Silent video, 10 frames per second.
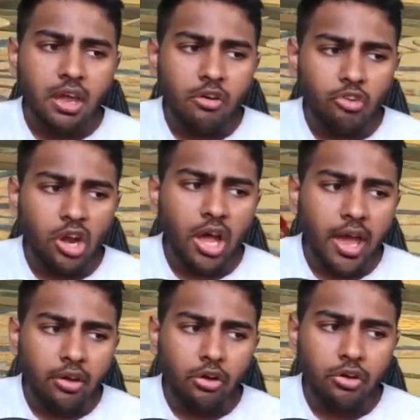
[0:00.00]

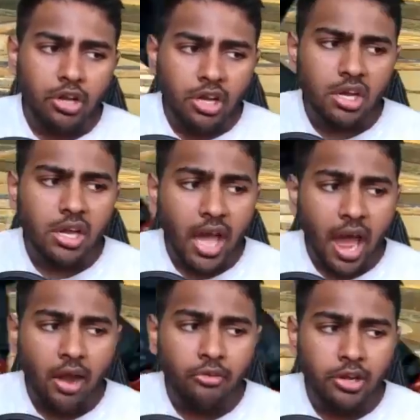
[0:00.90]
rely on her
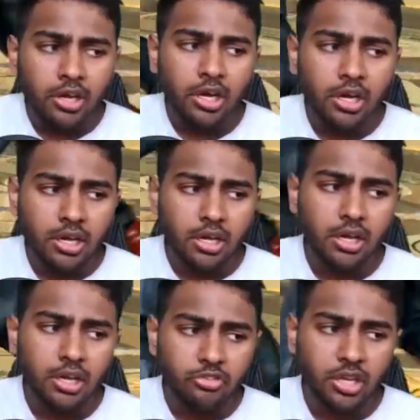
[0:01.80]
Harrier
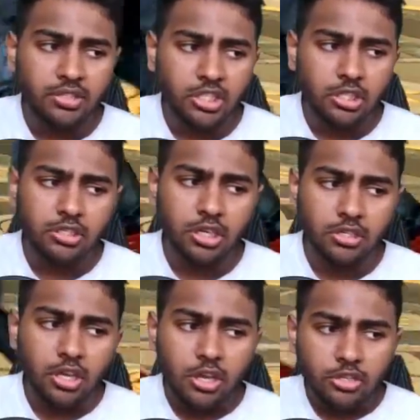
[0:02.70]
transition
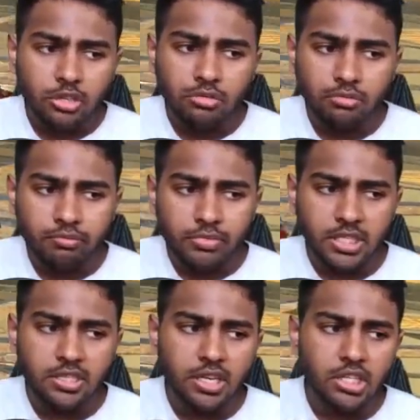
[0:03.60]
stance. So
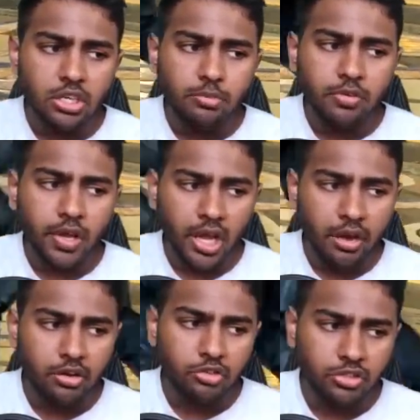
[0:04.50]
this is an example of her
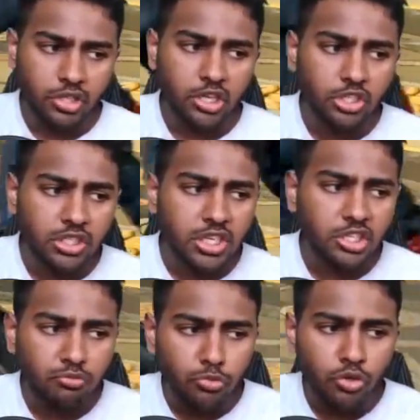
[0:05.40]
Harrier transition. As you can see,
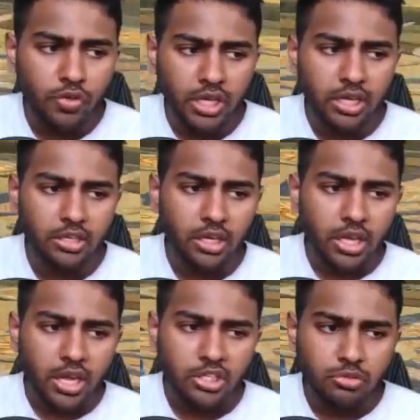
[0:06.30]
she's moving in.
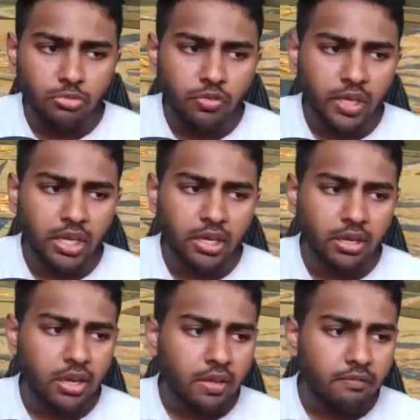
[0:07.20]
She's moving
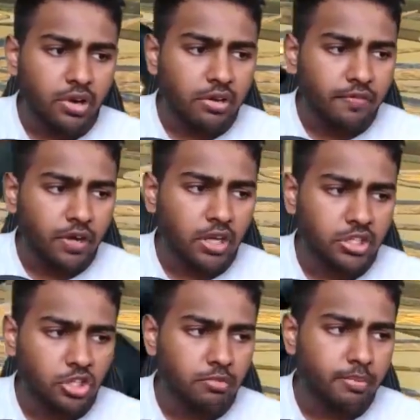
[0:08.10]
in very fast.
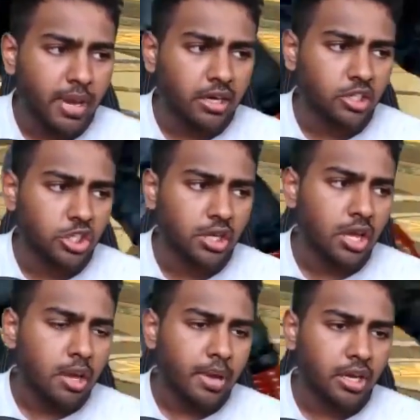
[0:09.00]
You can be backdashing,
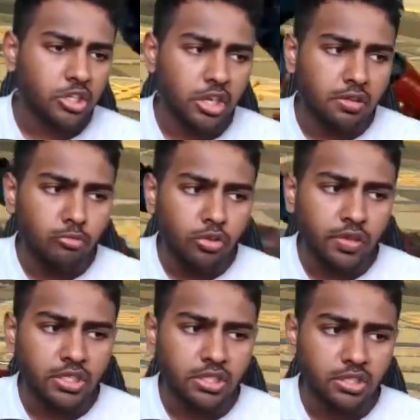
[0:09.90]
and then
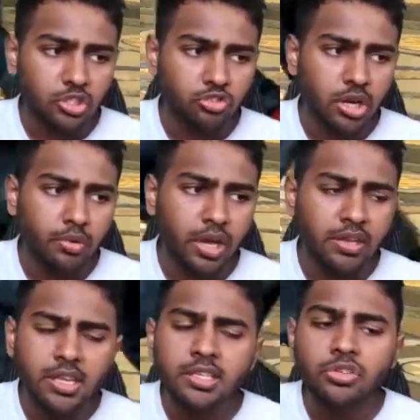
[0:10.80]
moving straight away. And
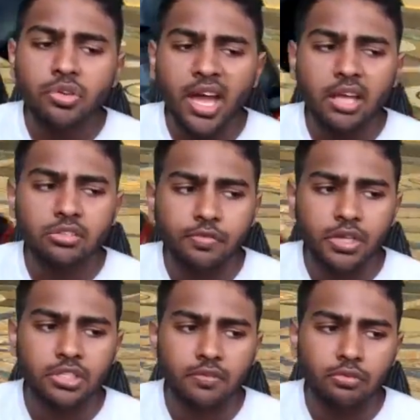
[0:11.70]
there is no cancel for
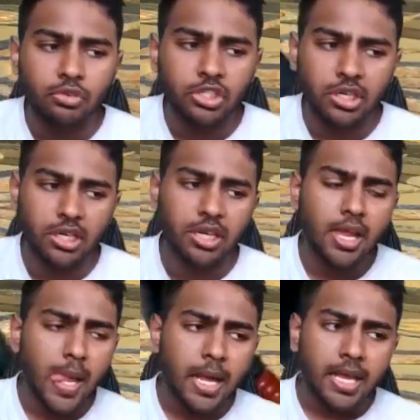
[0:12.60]
this, unfortunately.
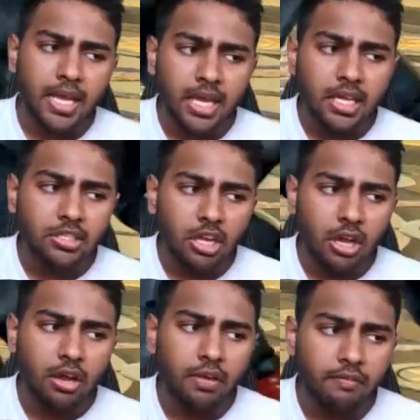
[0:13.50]
It is
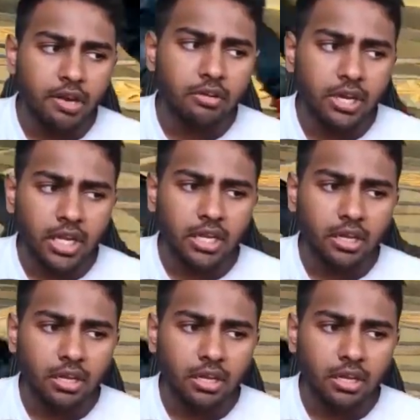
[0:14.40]
a very